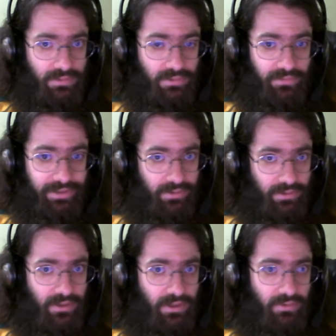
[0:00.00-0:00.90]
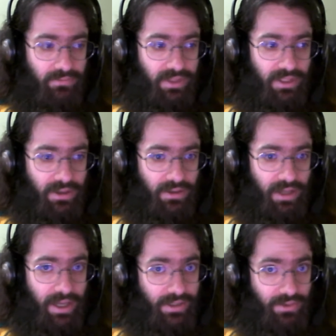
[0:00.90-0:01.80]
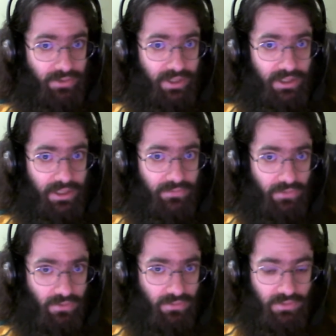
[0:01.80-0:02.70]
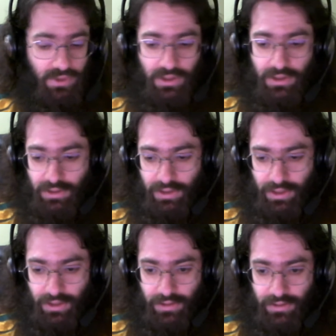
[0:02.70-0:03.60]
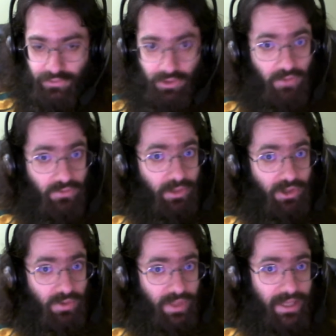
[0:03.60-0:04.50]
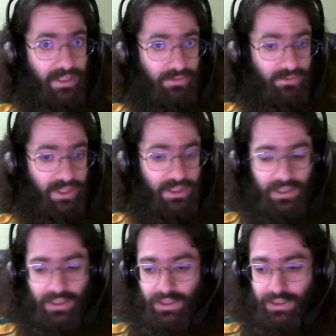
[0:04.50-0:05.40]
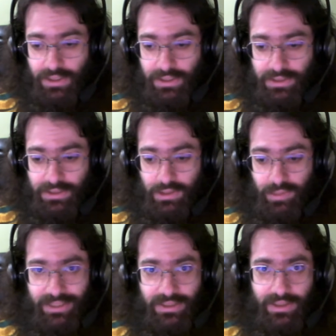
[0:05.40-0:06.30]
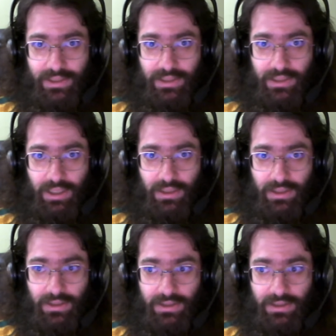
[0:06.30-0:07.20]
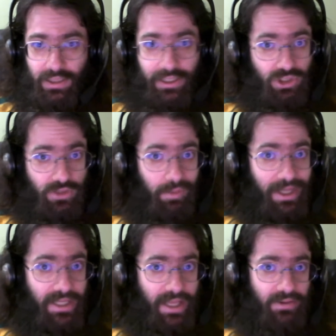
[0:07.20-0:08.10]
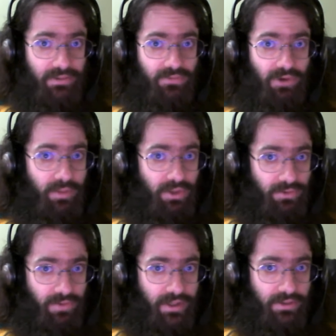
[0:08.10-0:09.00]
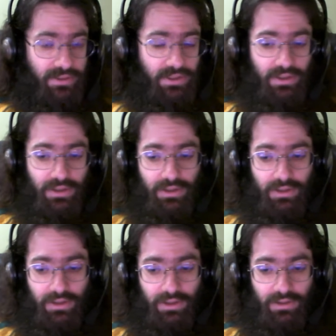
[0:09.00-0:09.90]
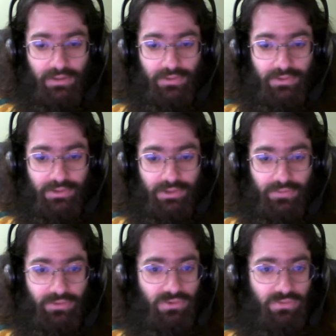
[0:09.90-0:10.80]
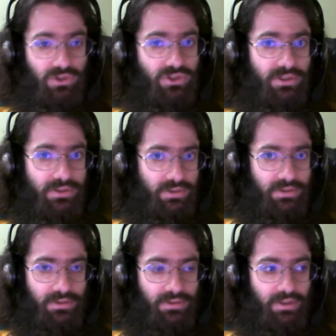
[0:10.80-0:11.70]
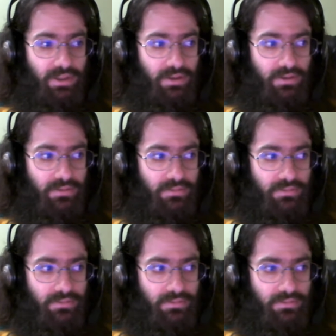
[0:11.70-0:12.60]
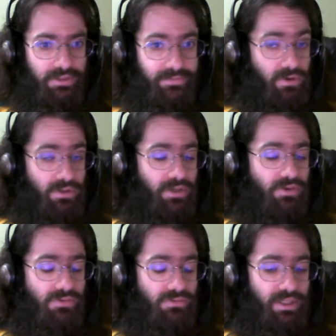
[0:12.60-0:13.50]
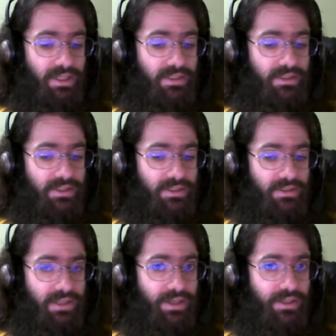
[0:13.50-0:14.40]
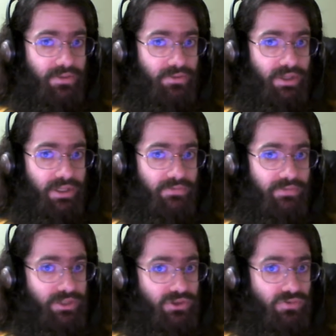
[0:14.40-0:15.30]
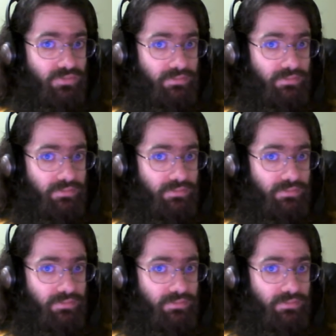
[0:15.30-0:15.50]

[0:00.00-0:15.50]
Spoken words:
field of the ID3 info. If you're not familiar with ID3, it's basically a collection of metadata for MP3 files. There's a few versions. As far as I know, the latest is ID3 V2.